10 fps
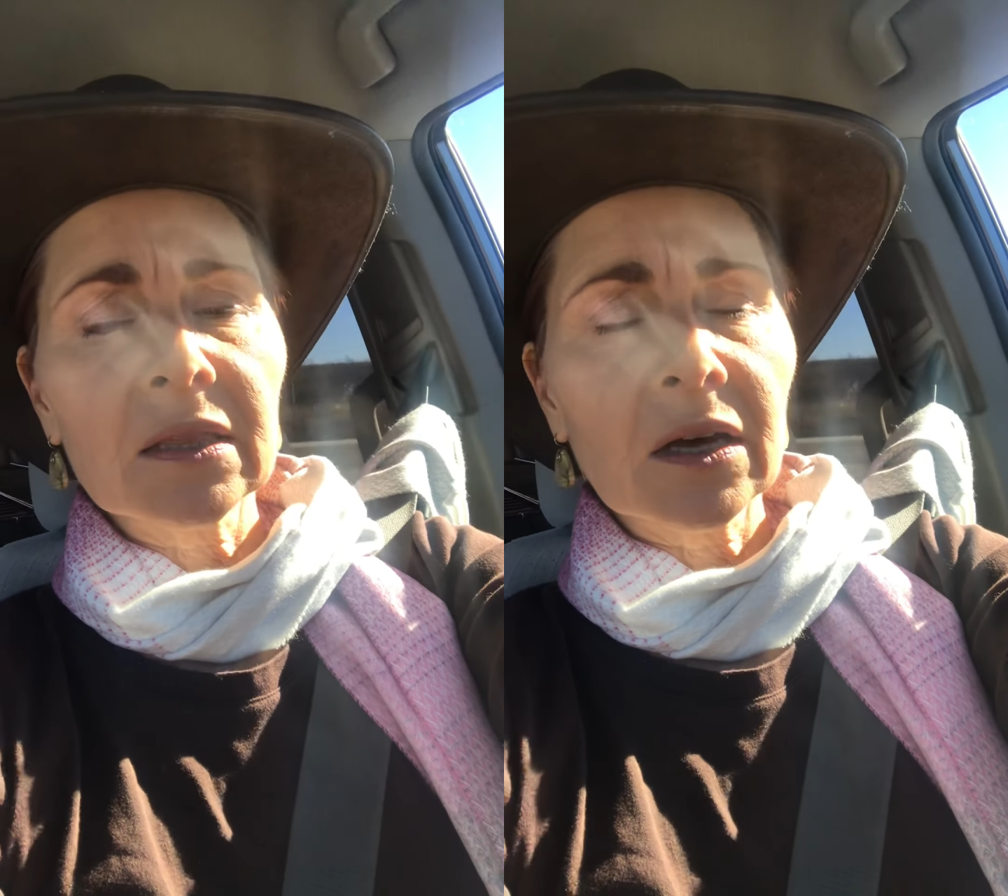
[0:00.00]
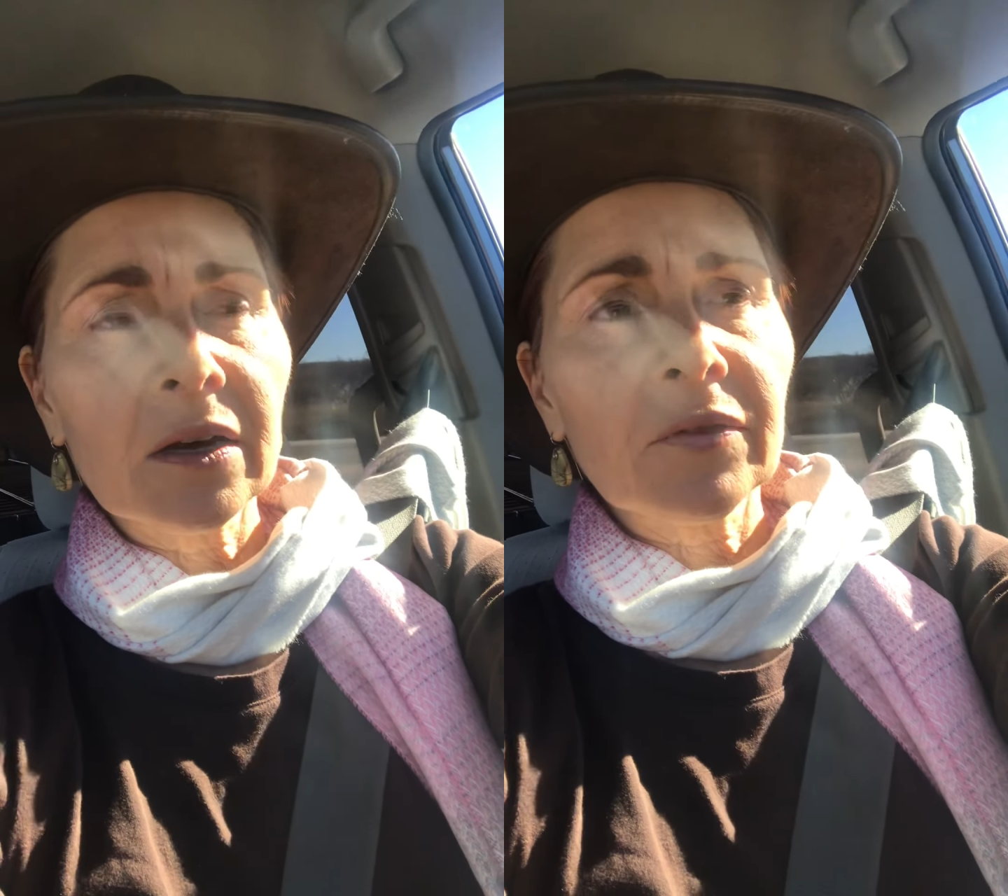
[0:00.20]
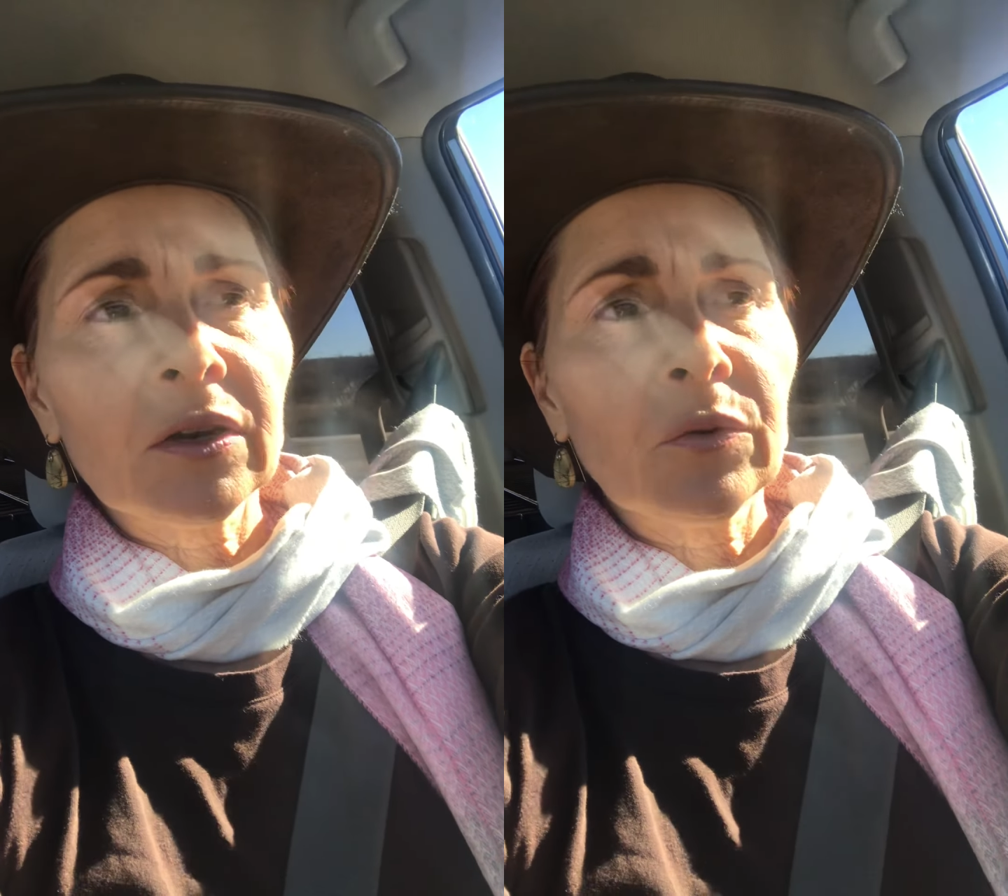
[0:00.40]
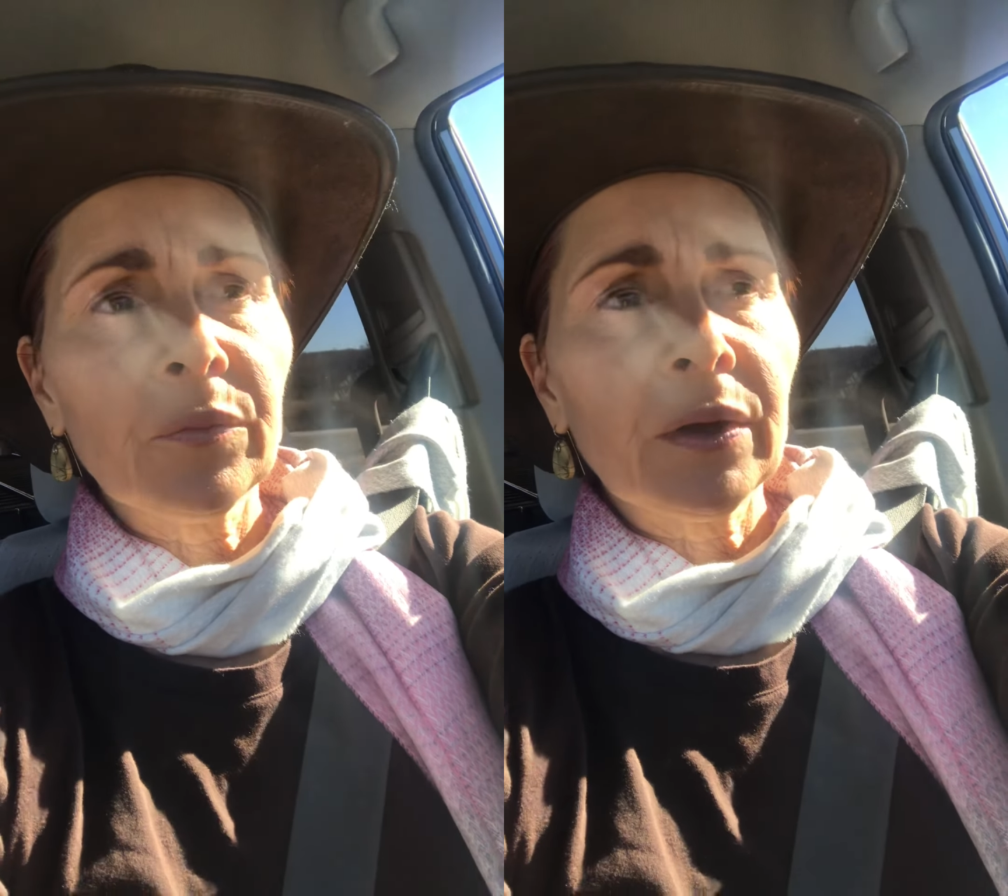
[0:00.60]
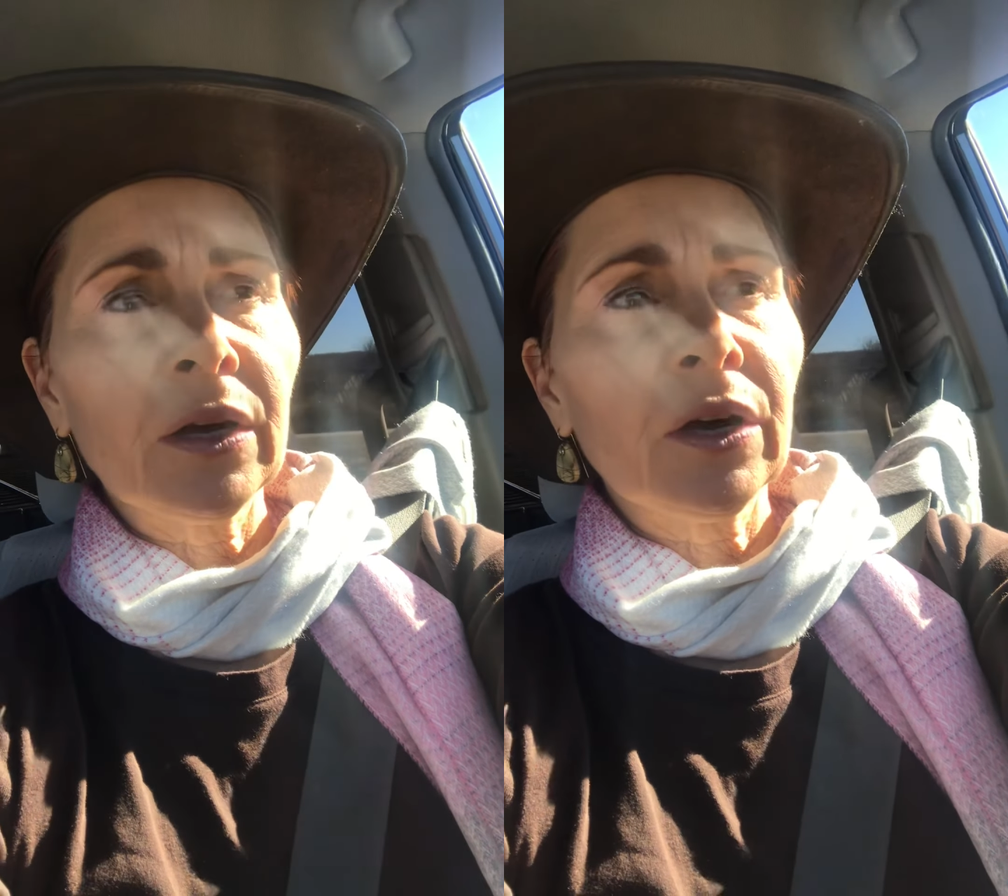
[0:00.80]
thought of anyone
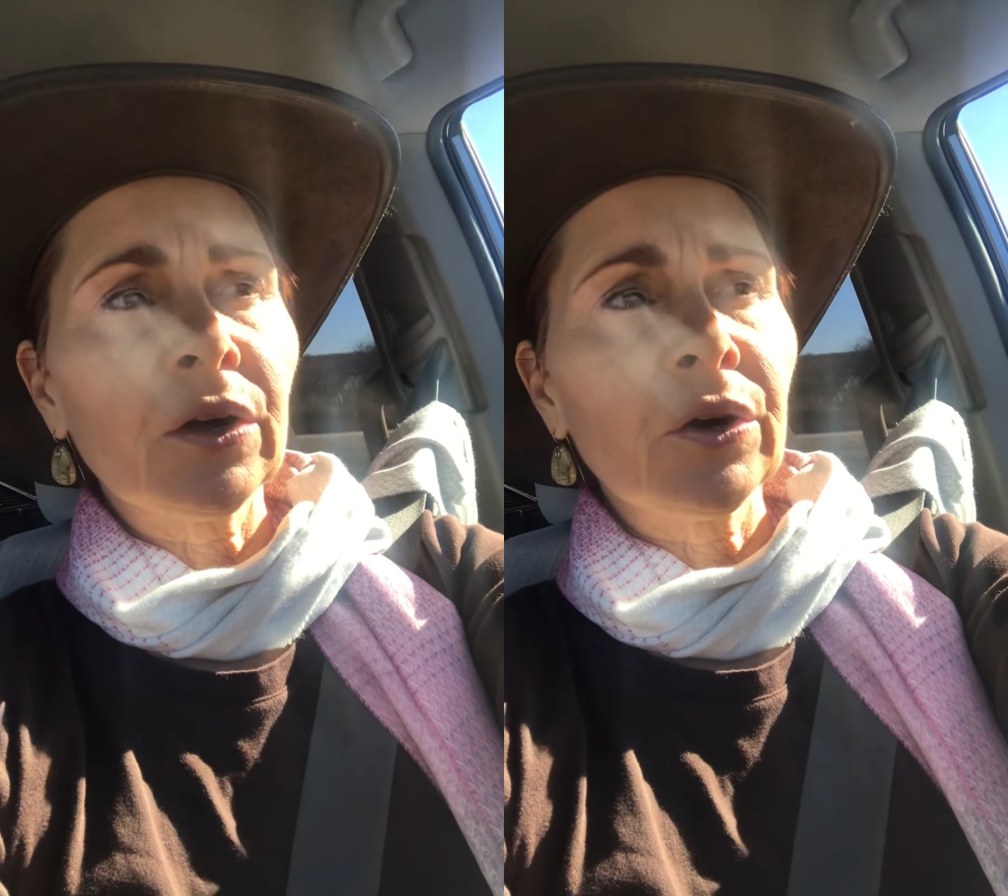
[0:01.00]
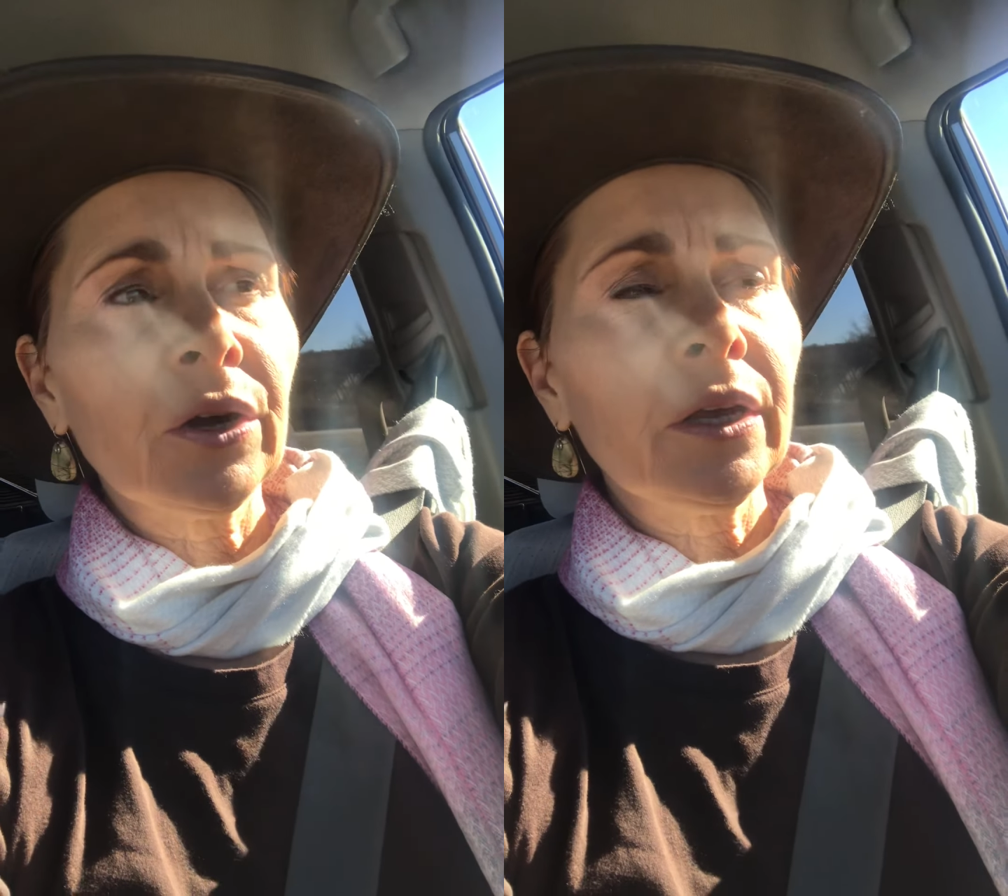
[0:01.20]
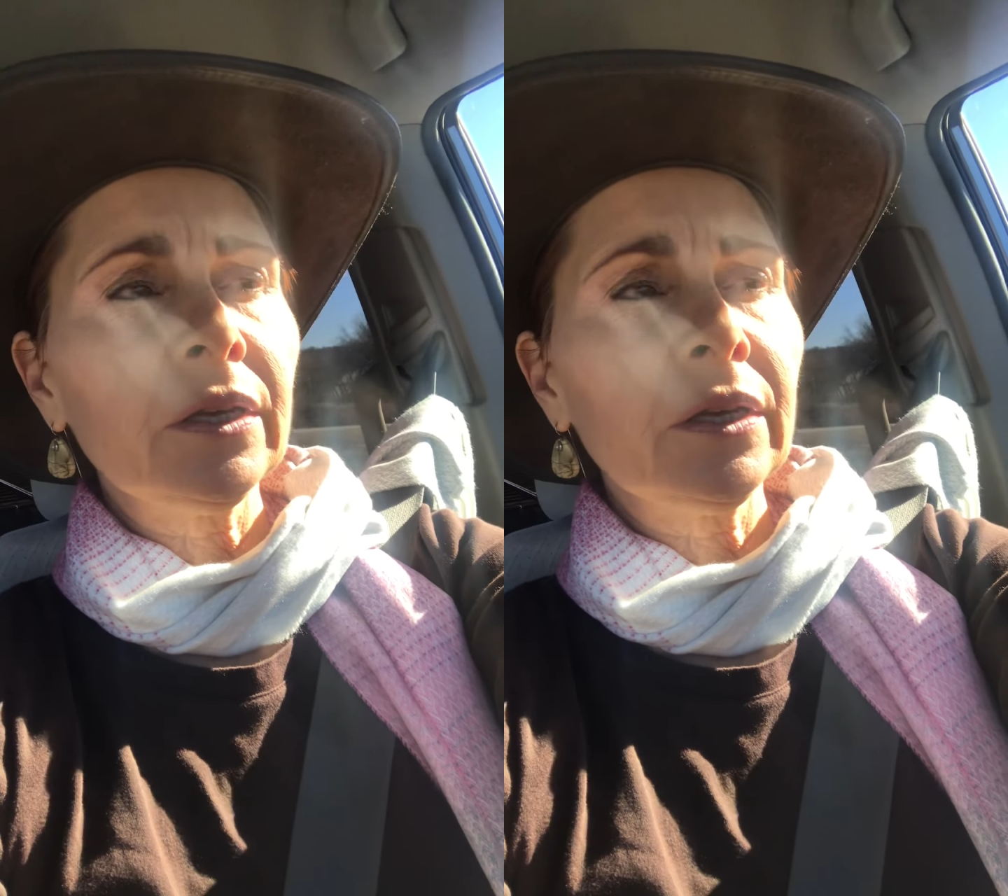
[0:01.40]
being hungry.